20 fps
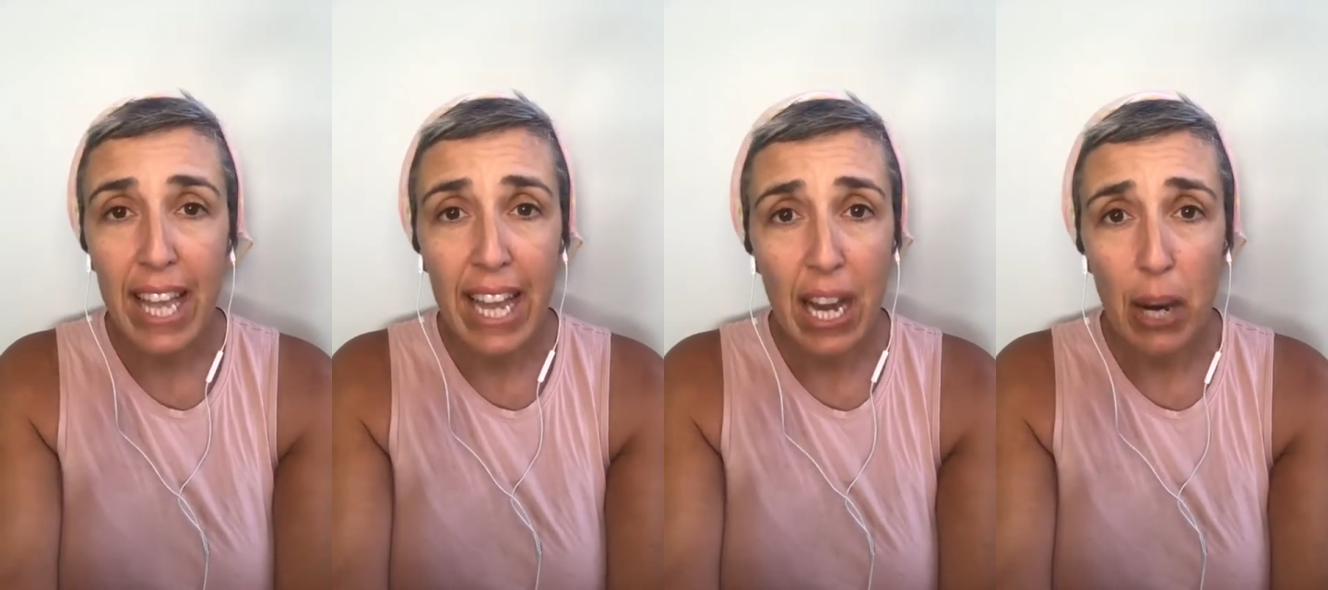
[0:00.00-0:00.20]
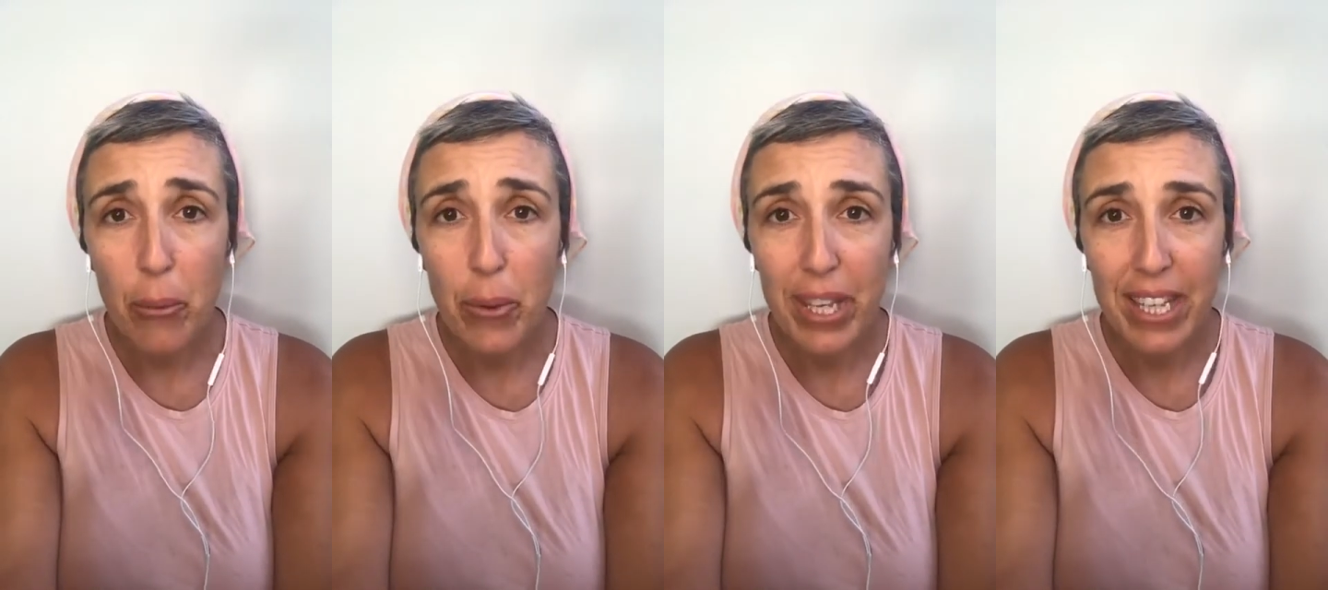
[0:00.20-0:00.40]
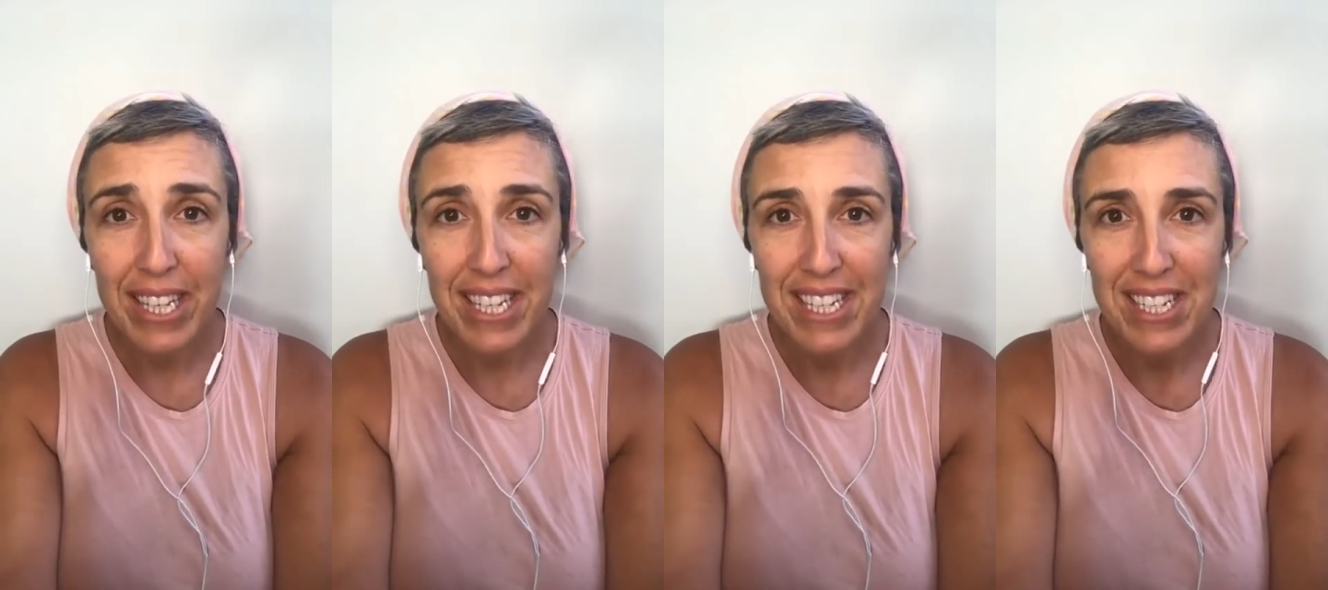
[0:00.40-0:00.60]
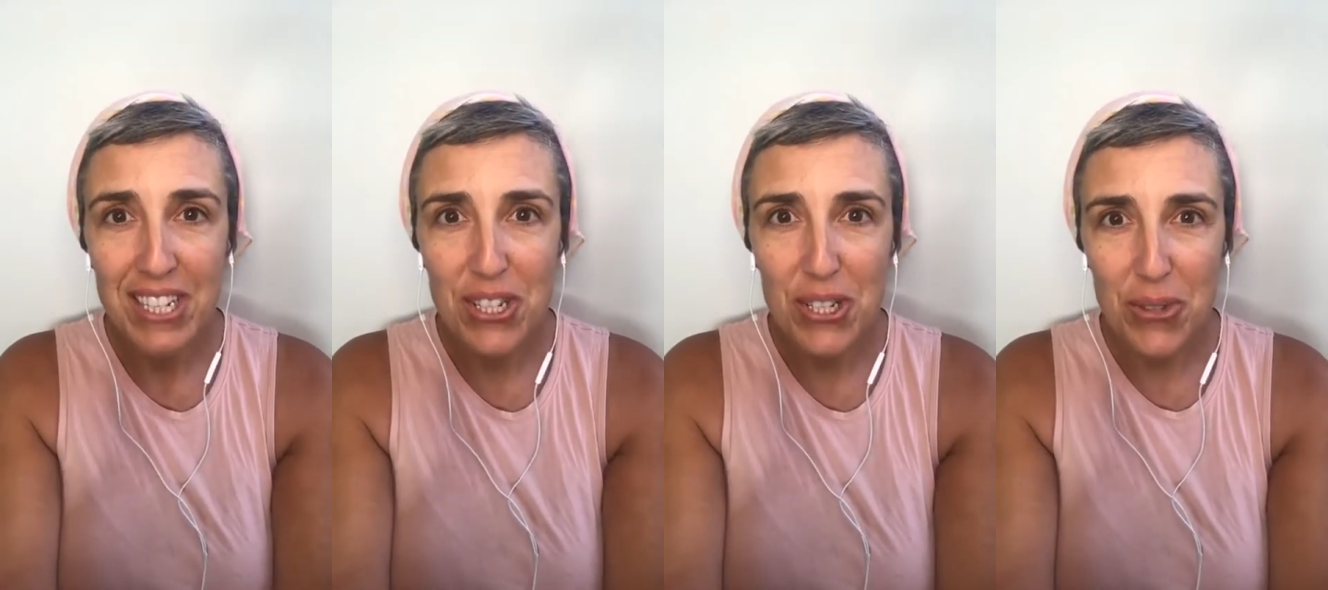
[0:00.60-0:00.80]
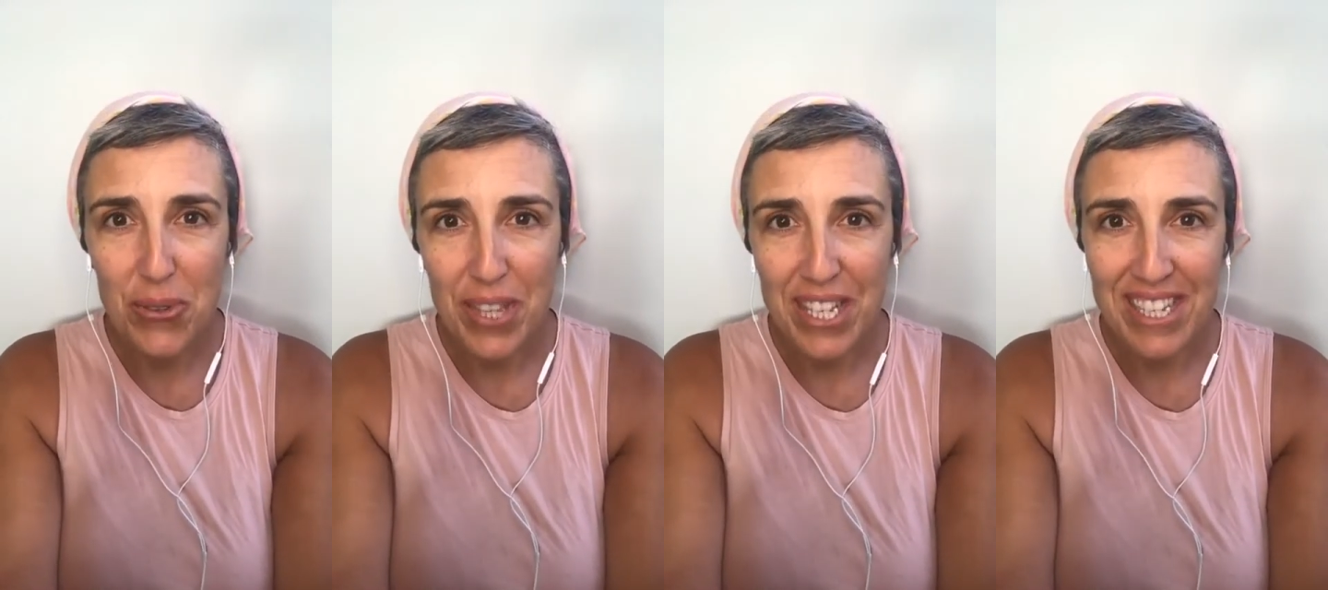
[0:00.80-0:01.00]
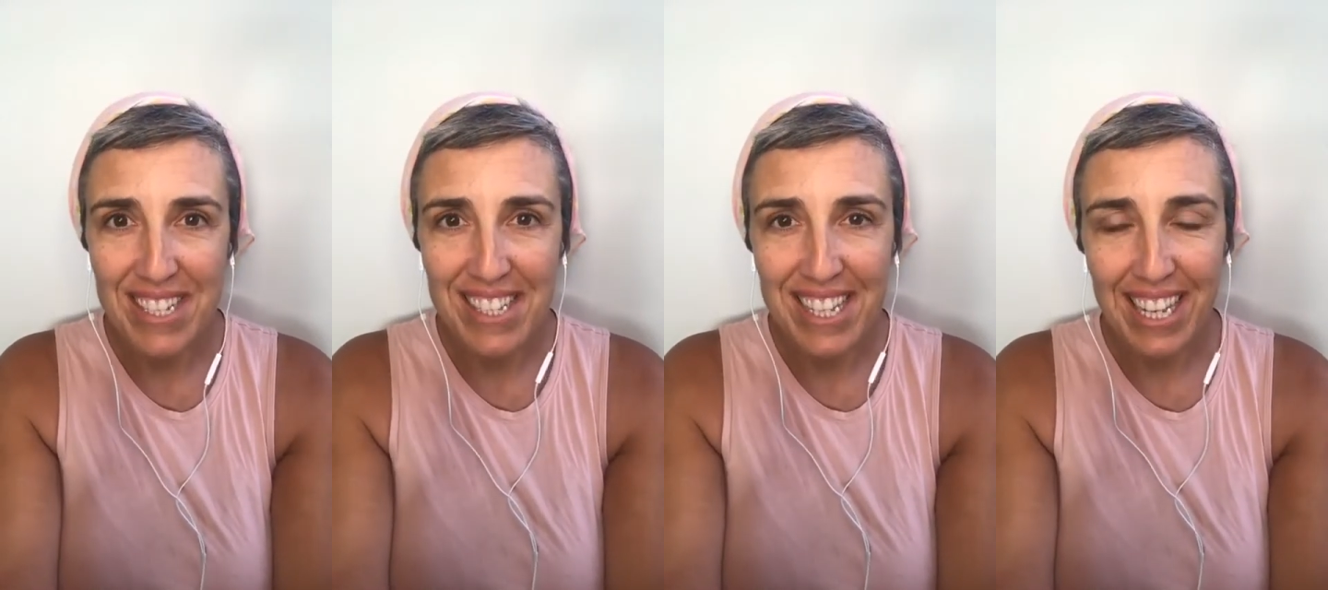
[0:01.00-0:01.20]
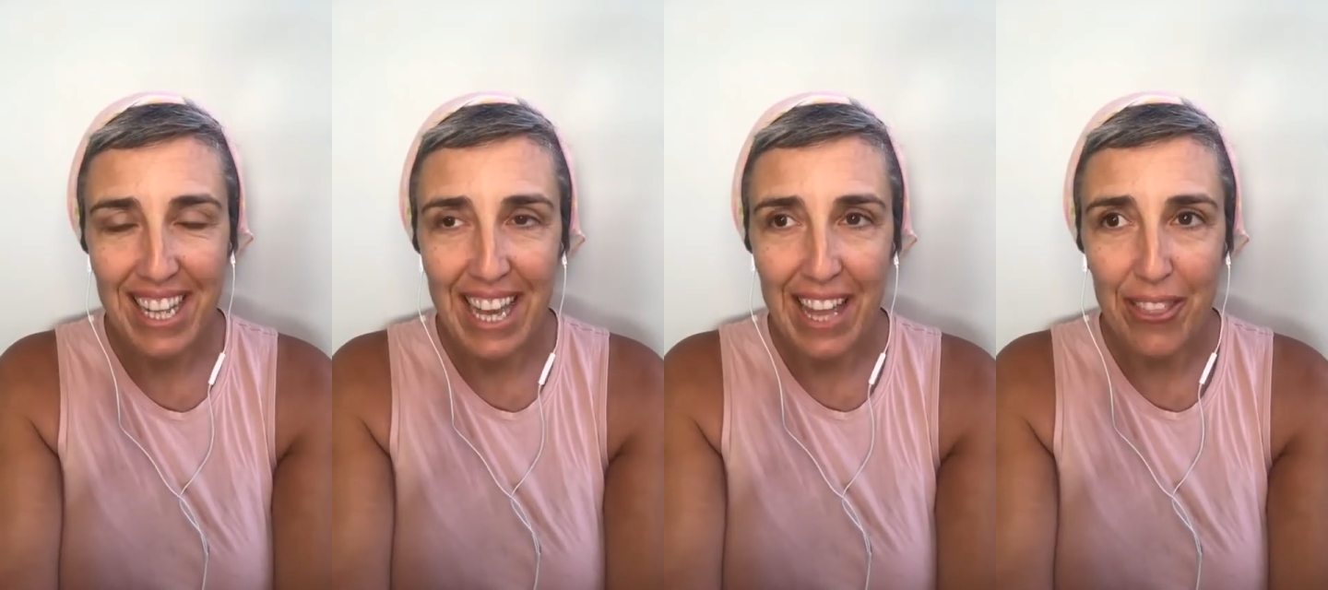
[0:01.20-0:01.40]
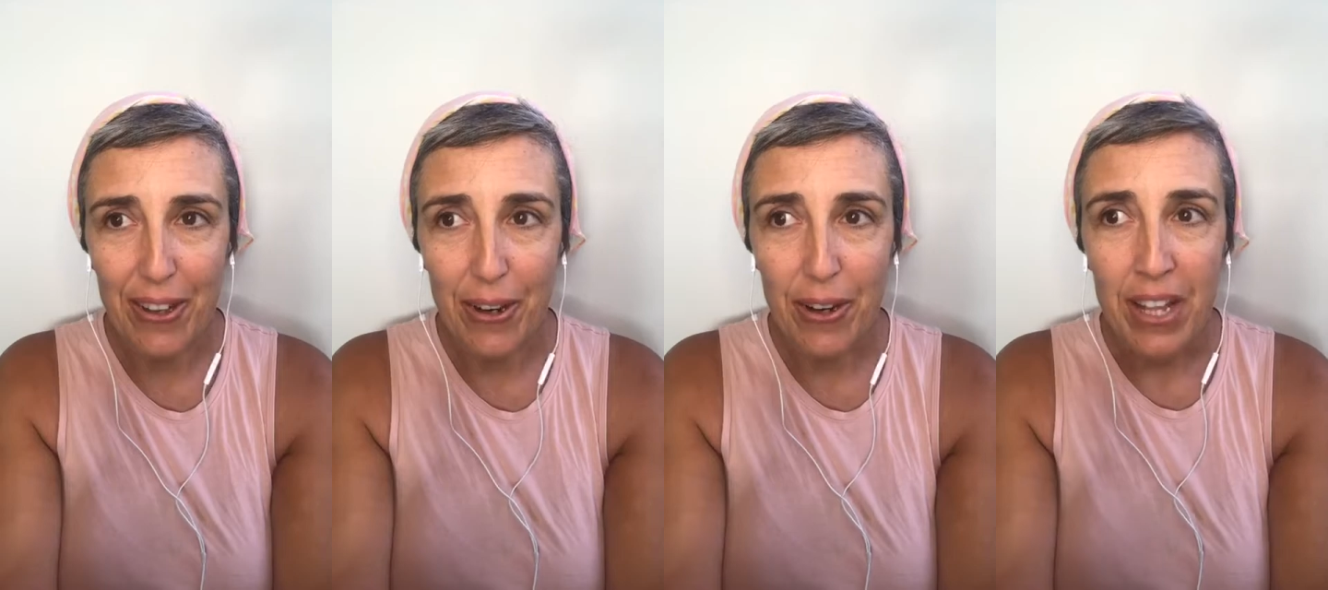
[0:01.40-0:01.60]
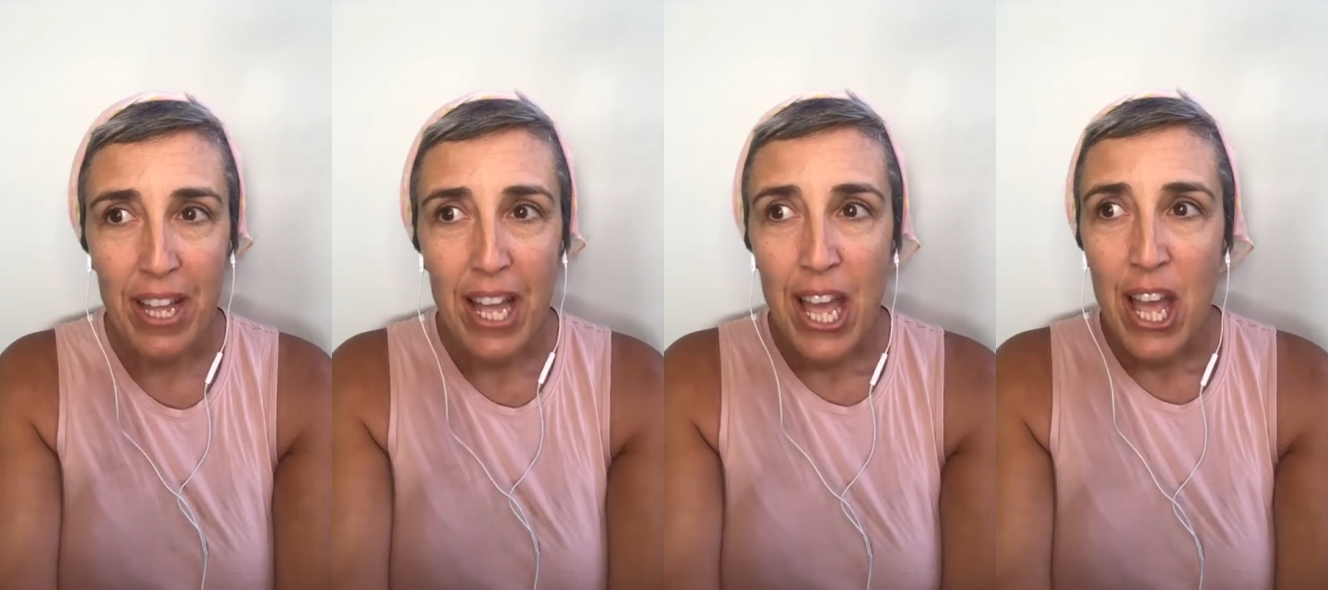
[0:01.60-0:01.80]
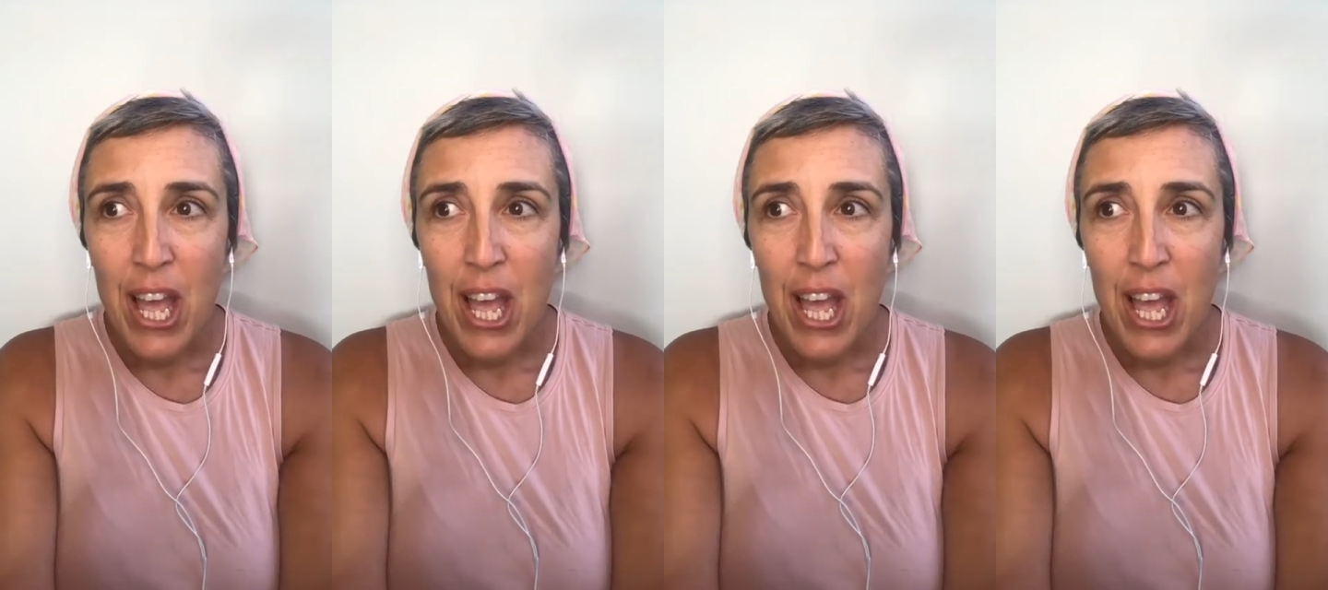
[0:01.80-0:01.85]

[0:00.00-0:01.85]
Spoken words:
how we can do this together.